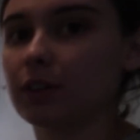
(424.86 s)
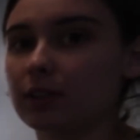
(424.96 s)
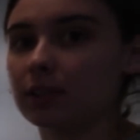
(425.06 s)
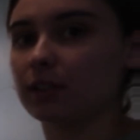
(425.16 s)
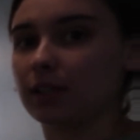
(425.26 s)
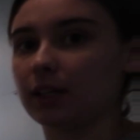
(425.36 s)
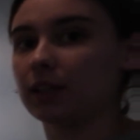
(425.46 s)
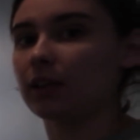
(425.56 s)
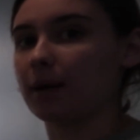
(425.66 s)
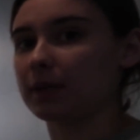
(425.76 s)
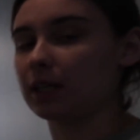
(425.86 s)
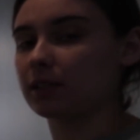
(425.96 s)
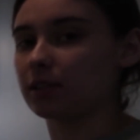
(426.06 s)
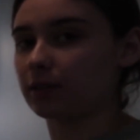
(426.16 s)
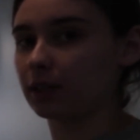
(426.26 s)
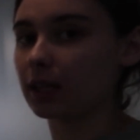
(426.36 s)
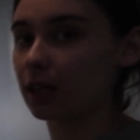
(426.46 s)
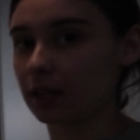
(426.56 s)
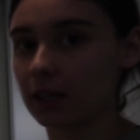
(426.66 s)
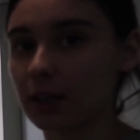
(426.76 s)
you can see, I mean, it's still really
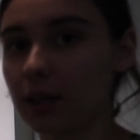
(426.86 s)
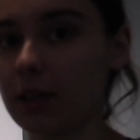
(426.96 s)
cluttered.